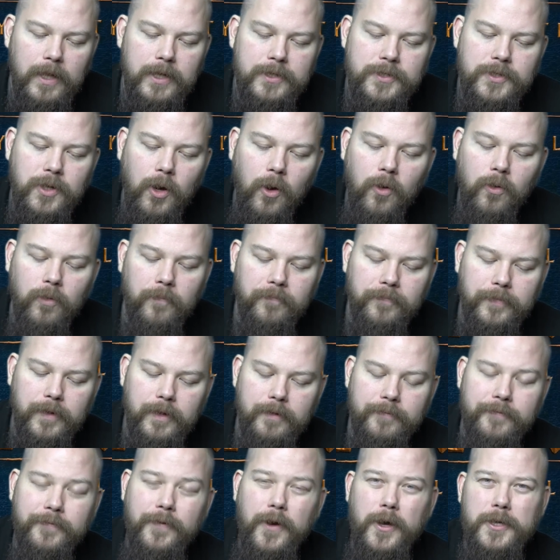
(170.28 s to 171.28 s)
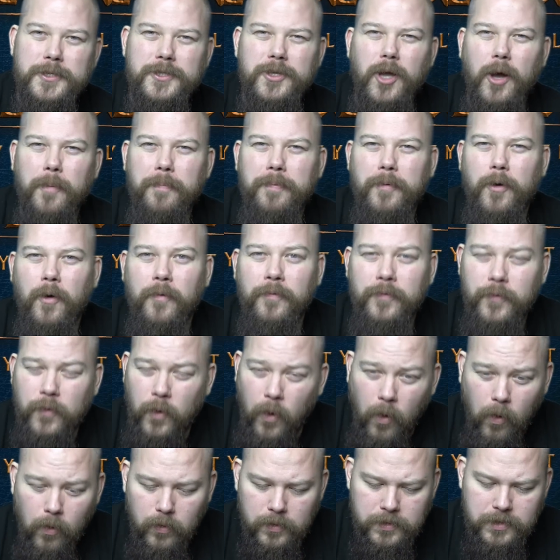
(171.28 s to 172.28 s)
So, first up, of
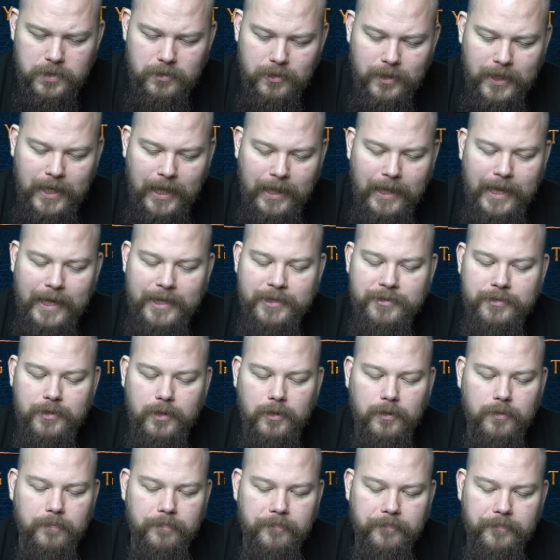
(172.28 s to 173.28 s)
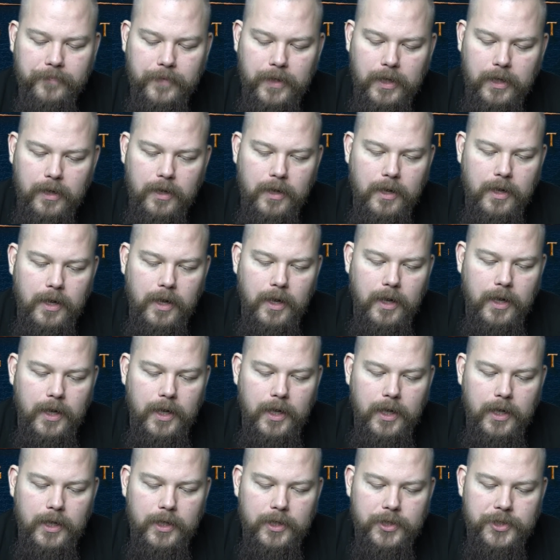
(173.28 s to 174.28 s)
course, Galadriel.
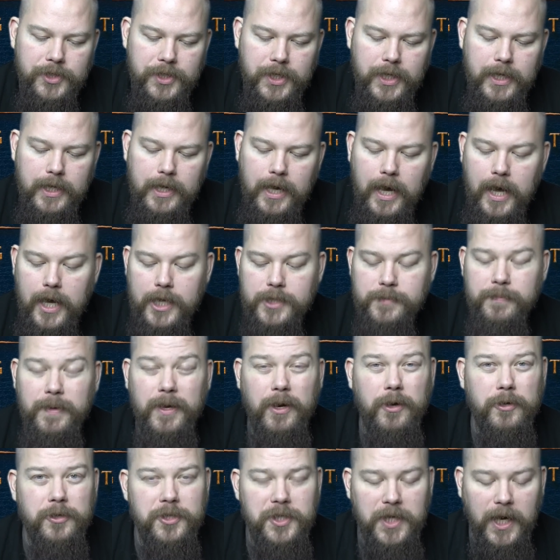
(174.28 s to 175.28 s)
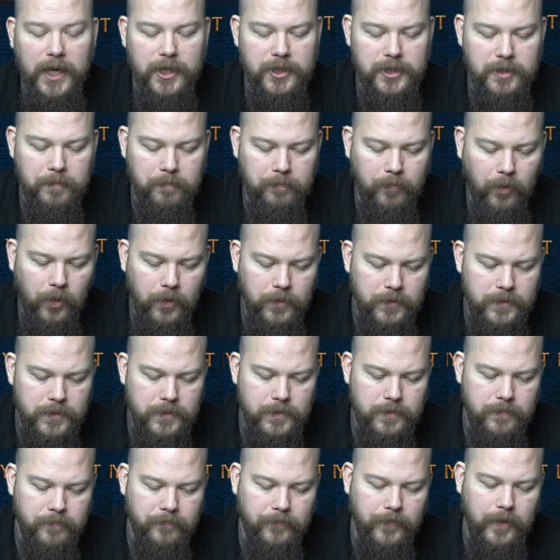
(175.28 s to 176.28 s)
She has been unchanged in
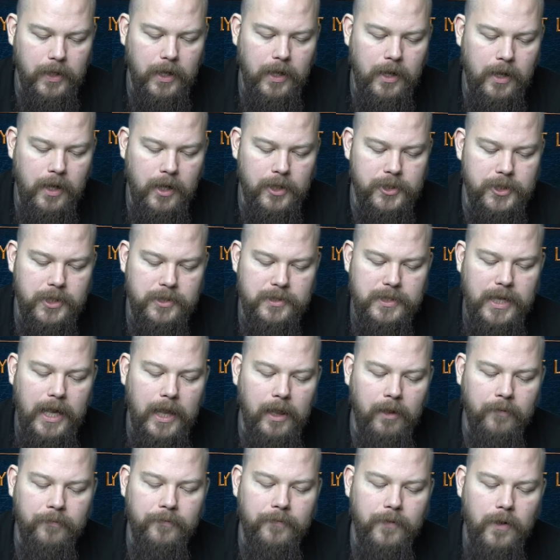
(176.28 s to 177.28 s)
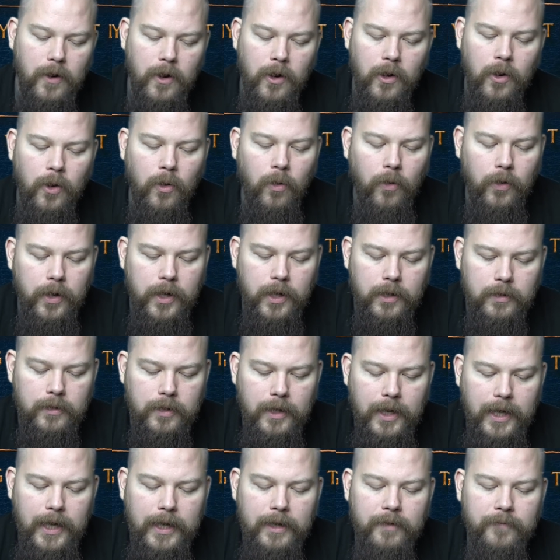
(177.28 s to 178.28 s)
points. She's Elf,
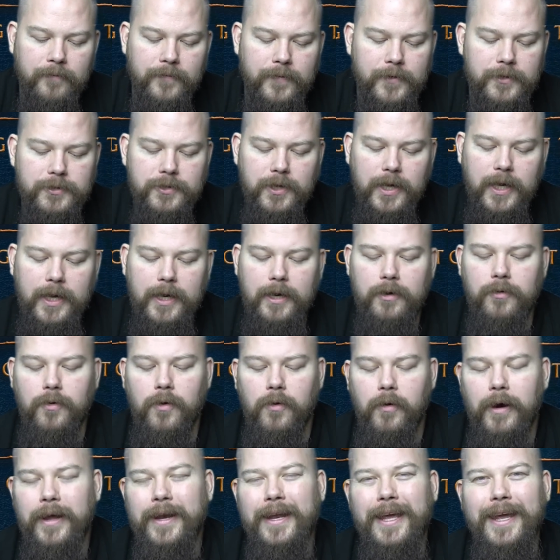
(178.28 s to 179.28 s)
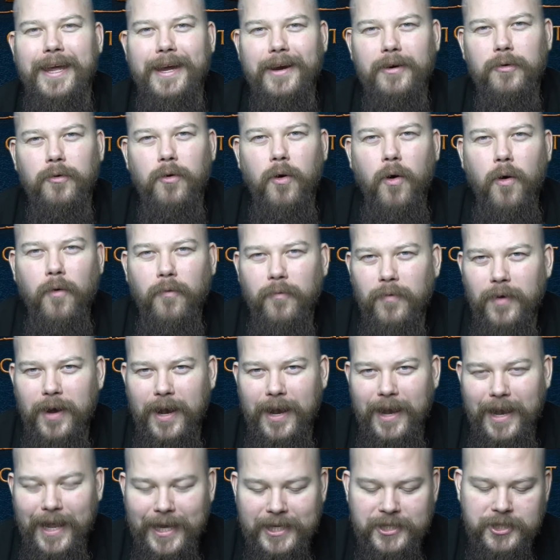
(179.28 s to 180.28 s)
Lothlorien, Infantry Hero, and Hero of
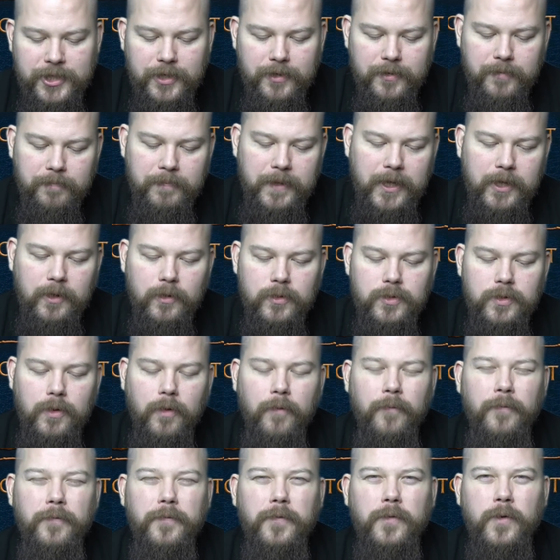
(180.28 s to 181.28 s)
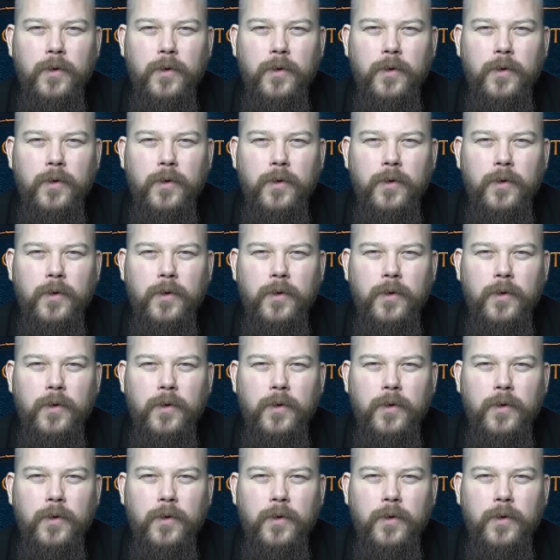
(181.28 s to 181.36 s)
Legend, because of